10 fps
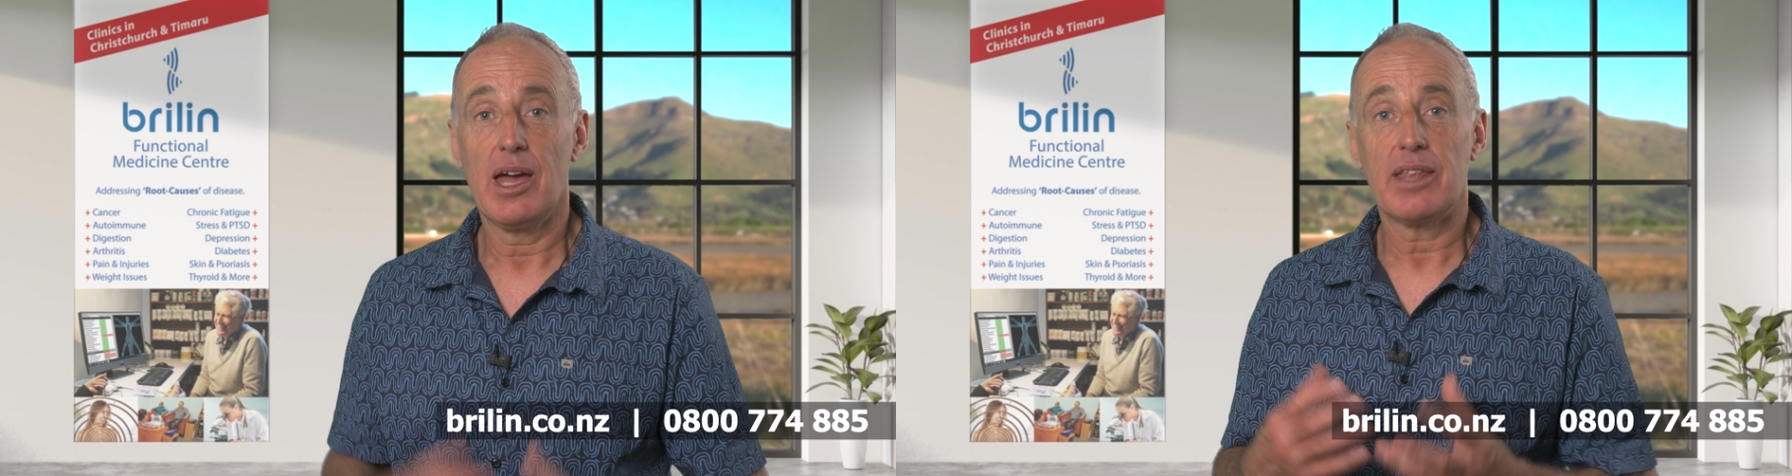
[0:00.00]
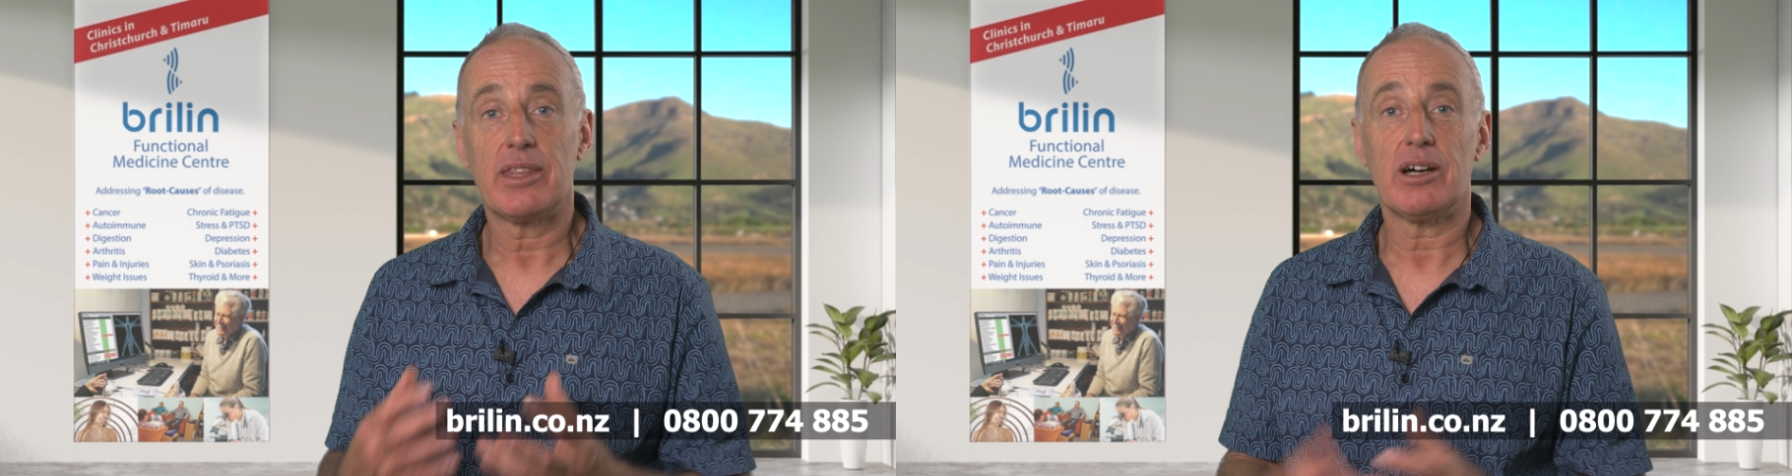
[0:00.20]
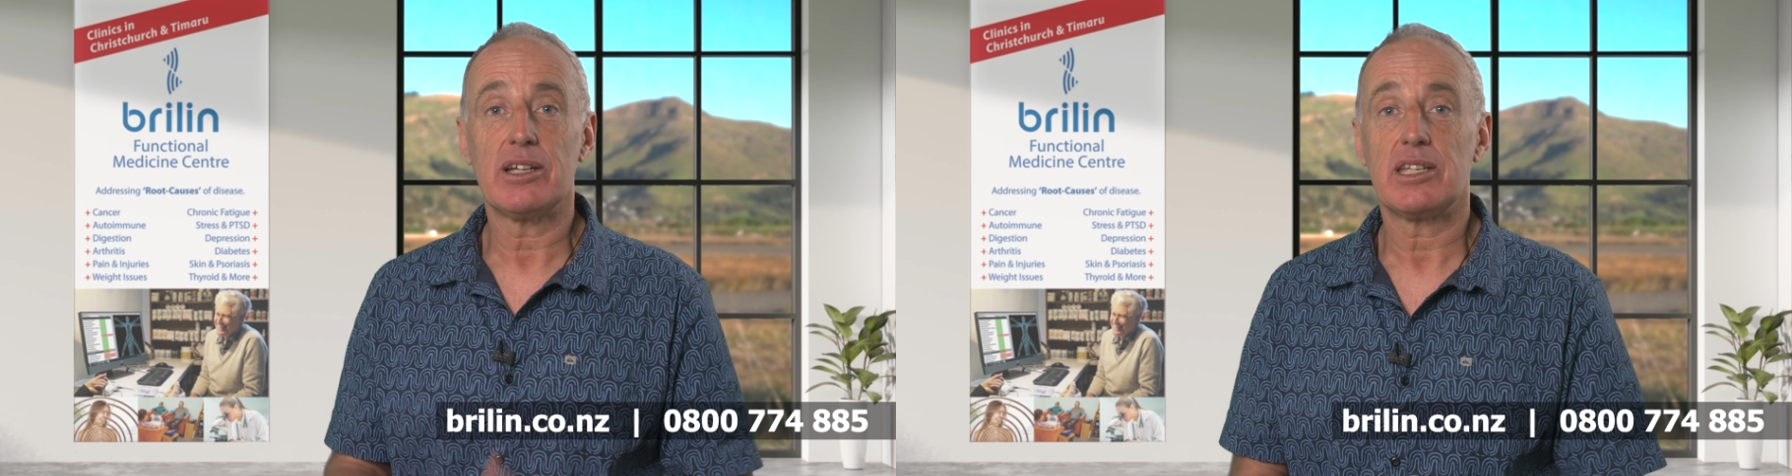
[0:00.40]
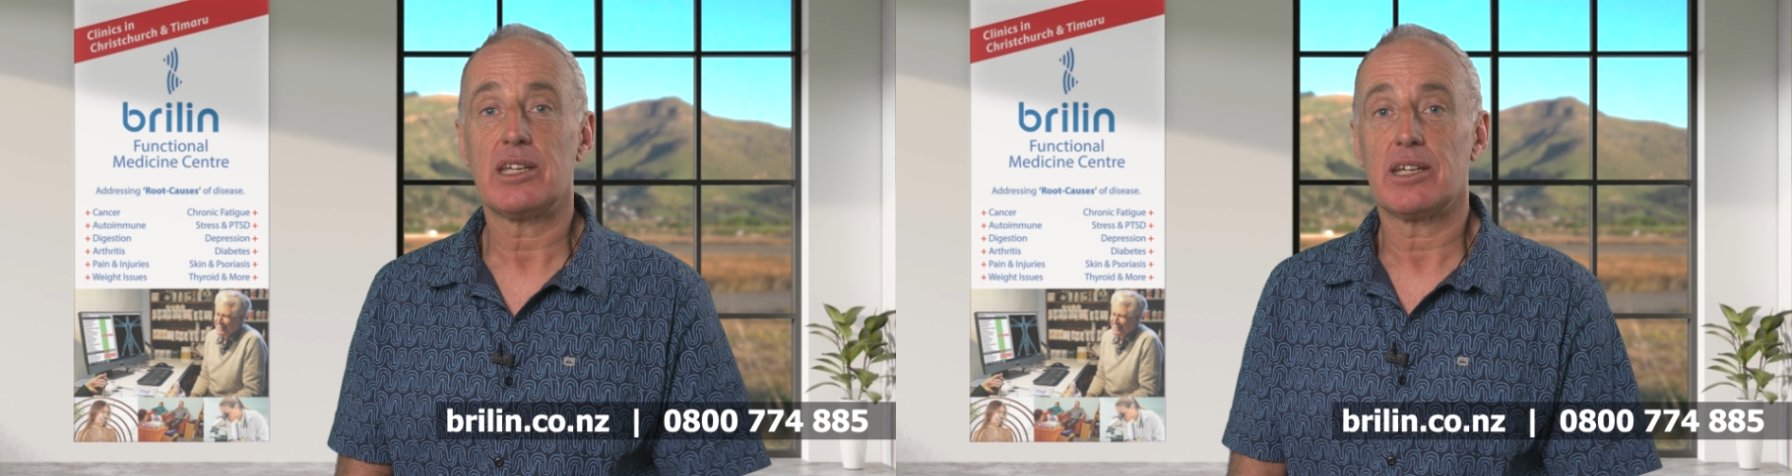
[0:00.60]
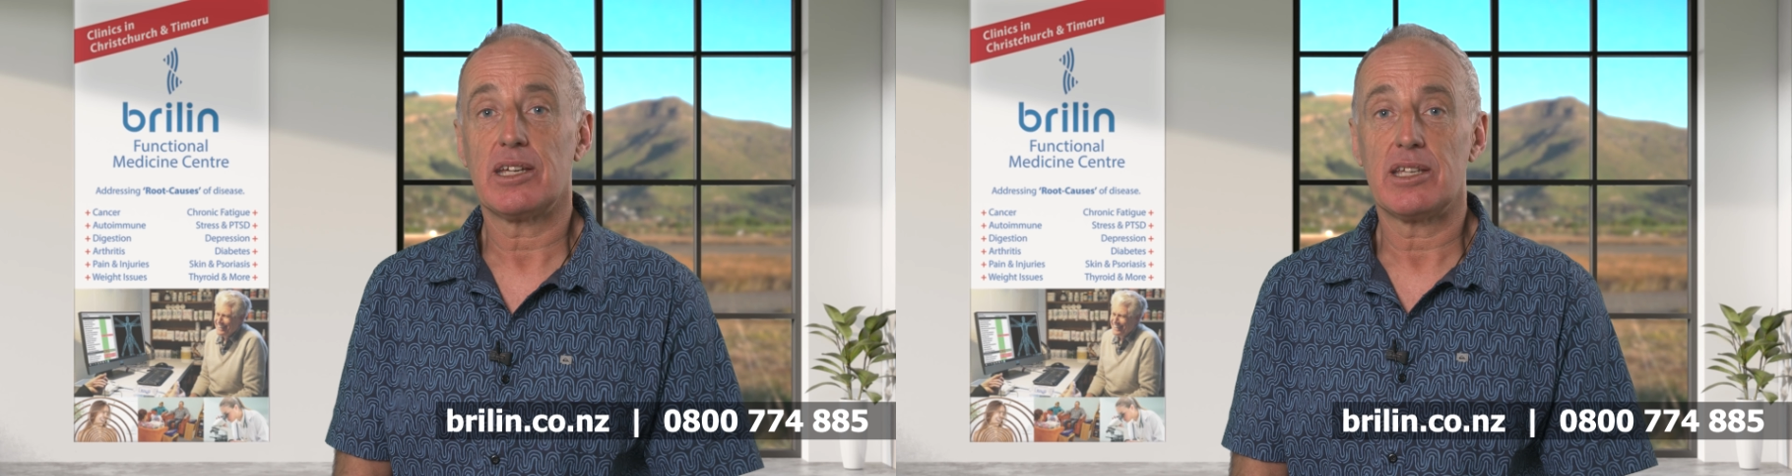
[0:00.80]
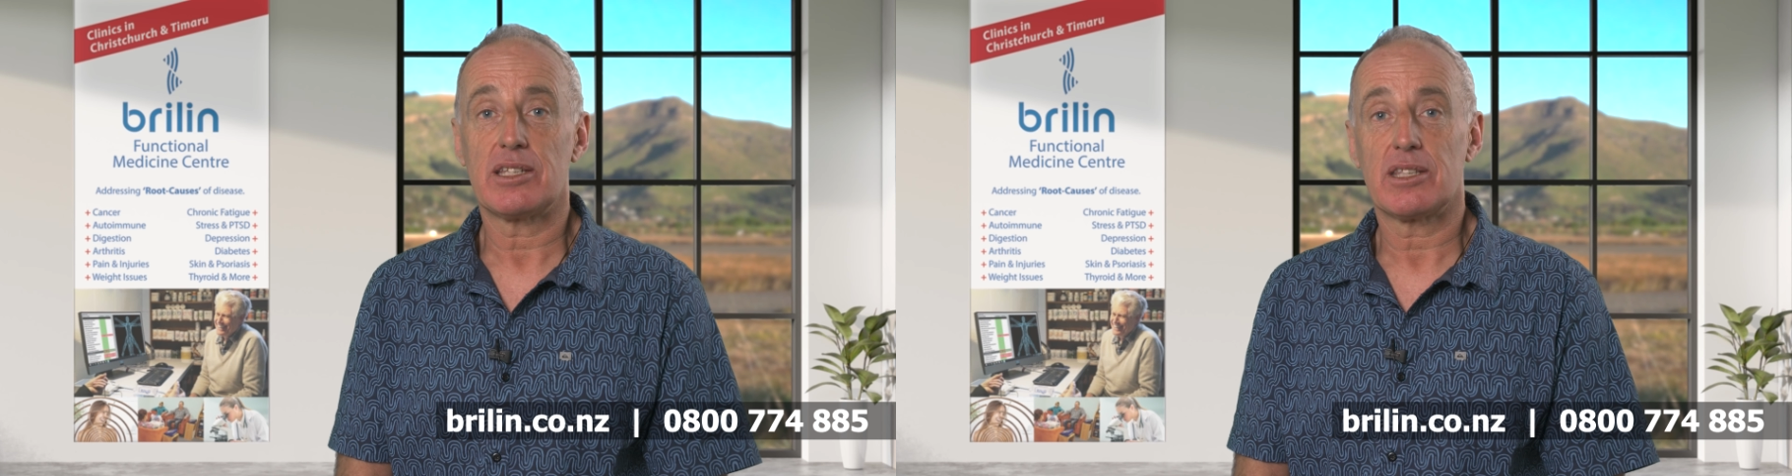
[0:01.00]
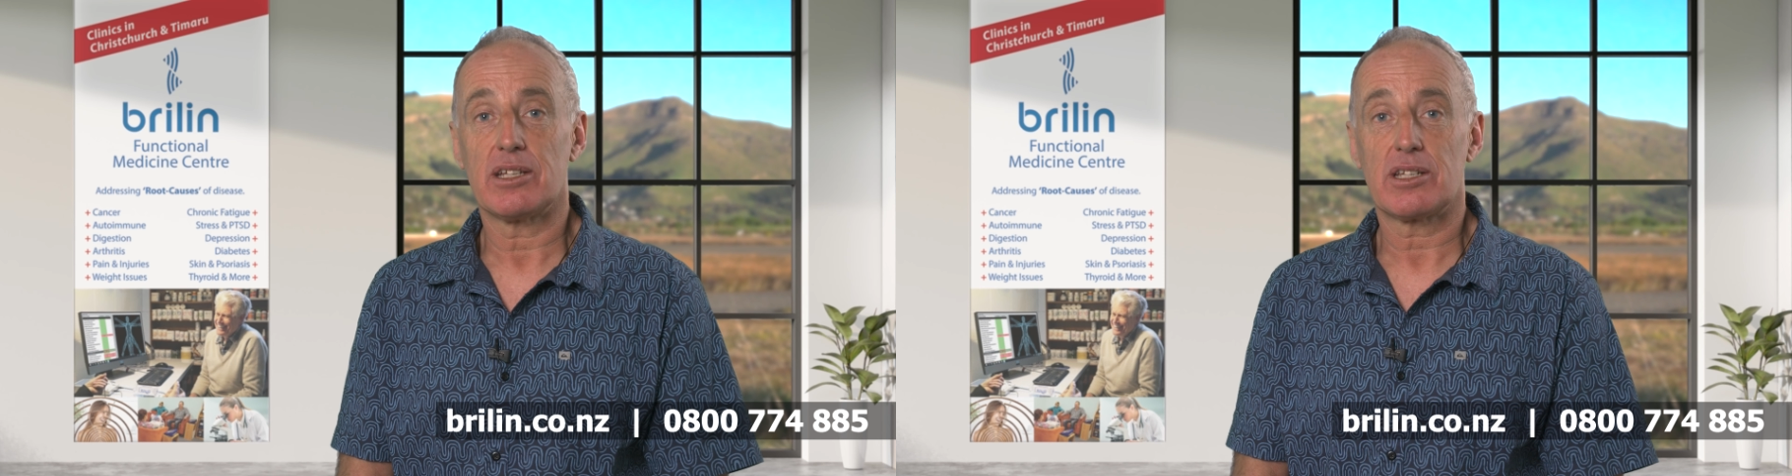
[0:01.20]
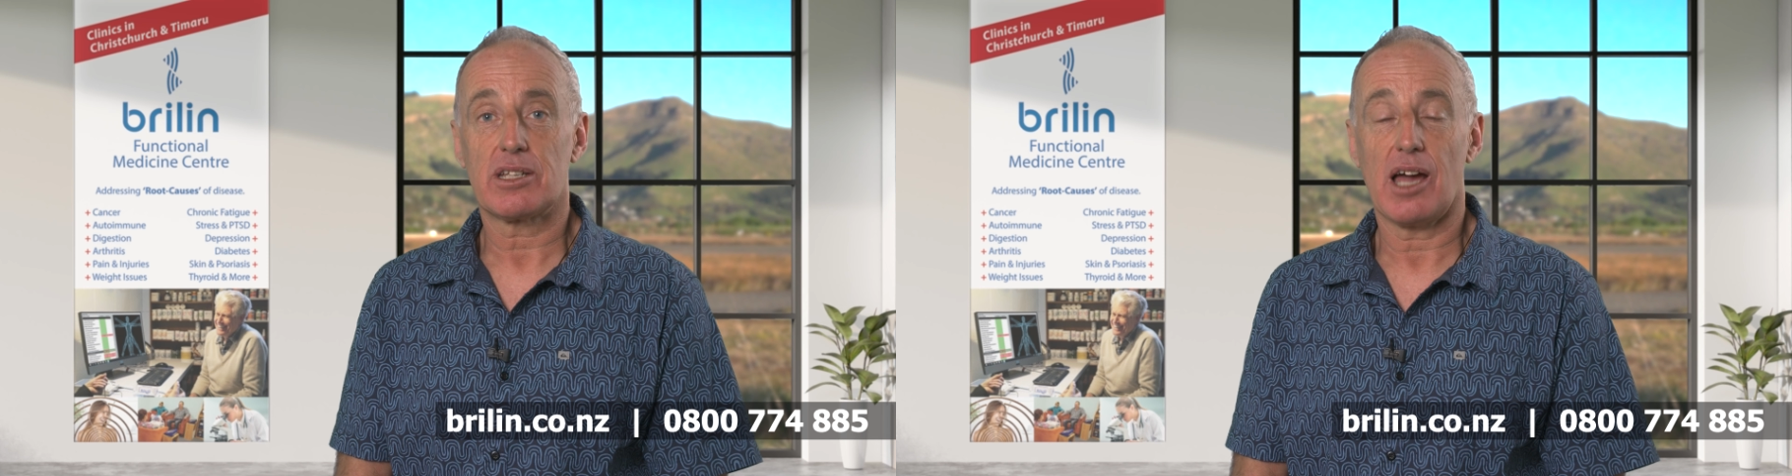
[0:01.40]
the idea is
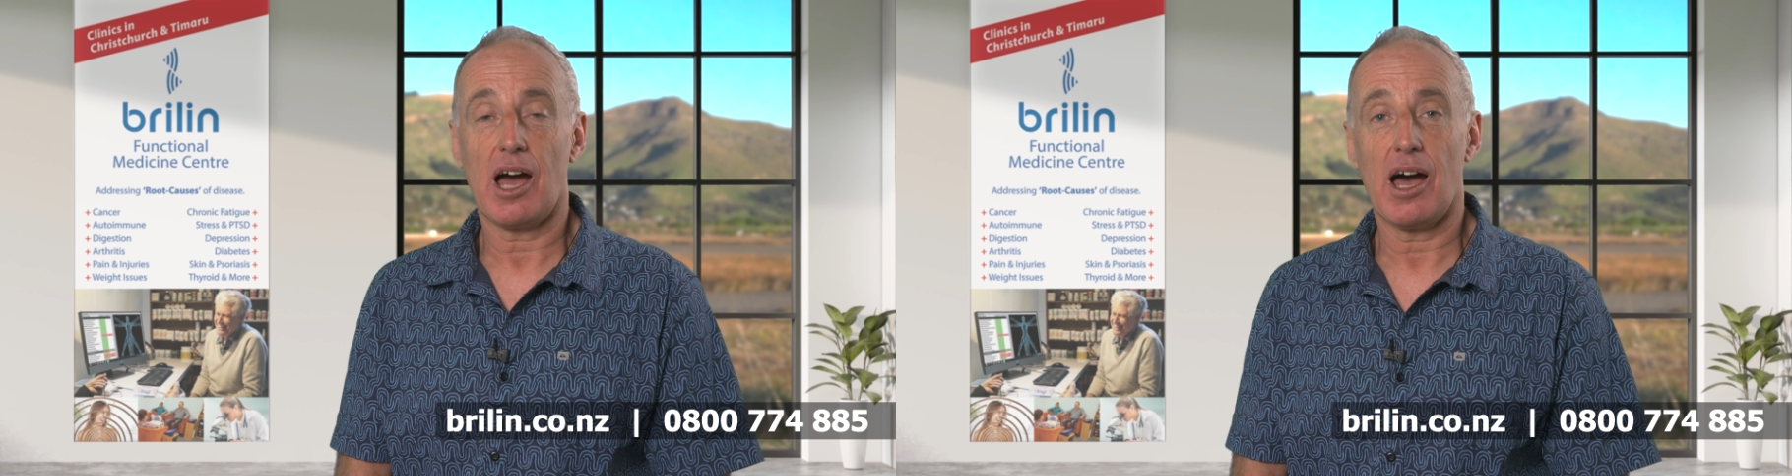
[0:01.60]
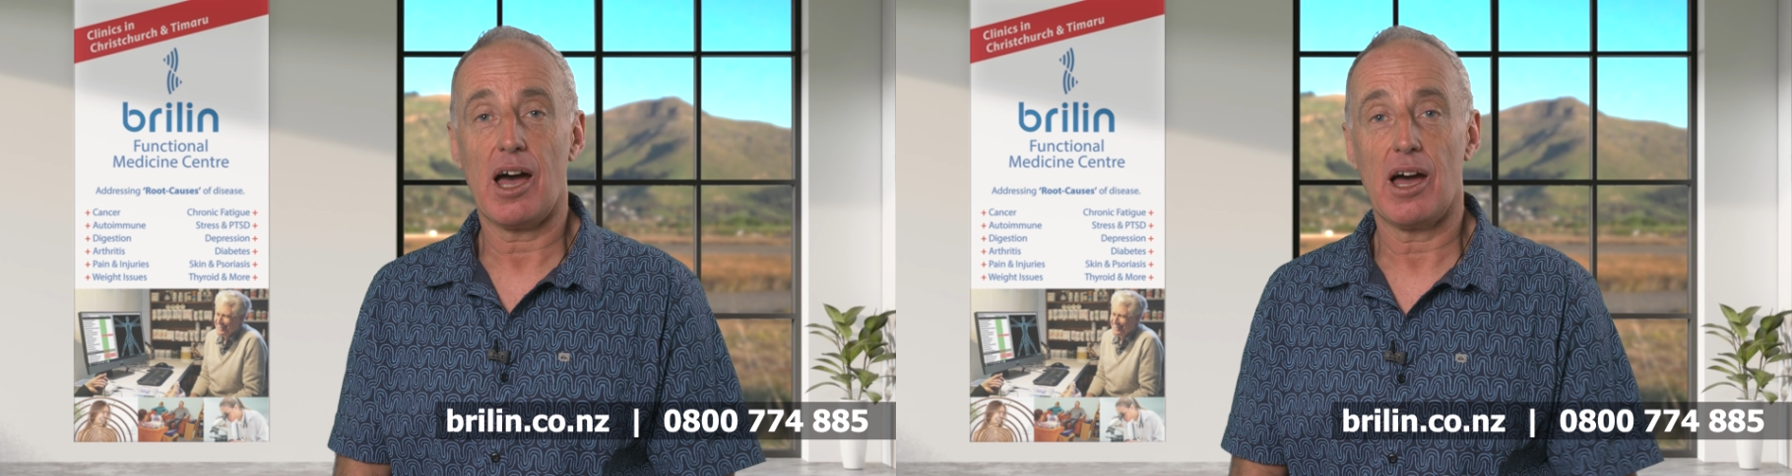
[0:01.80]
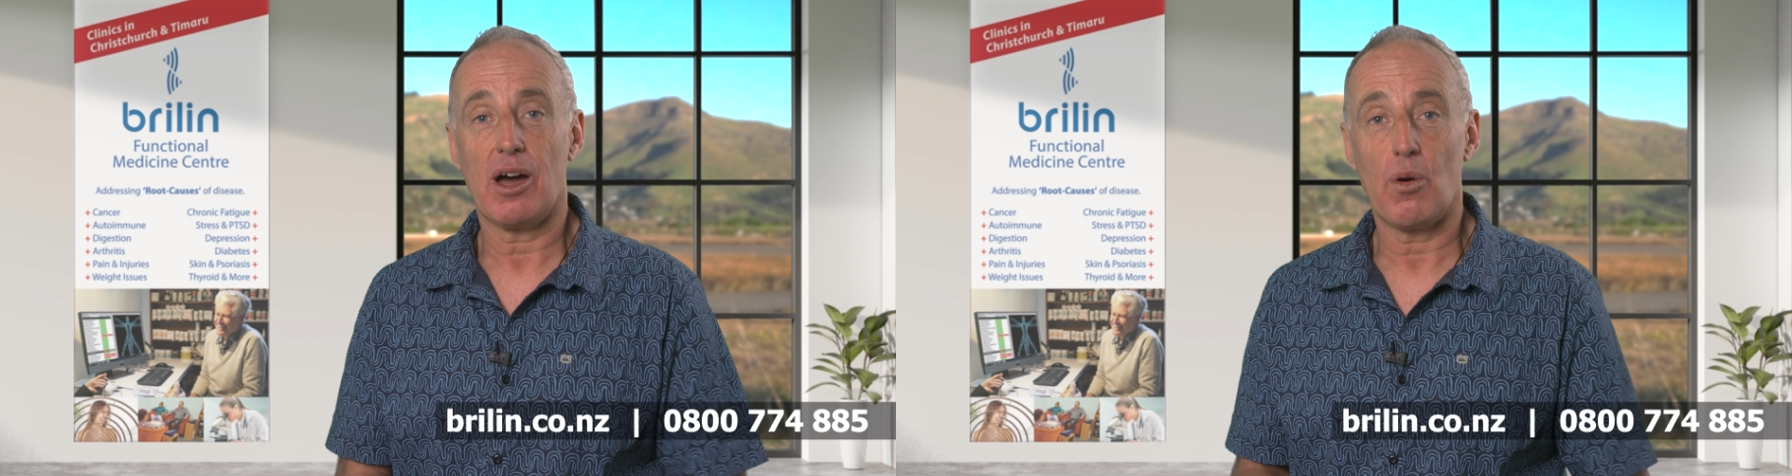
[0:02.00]
that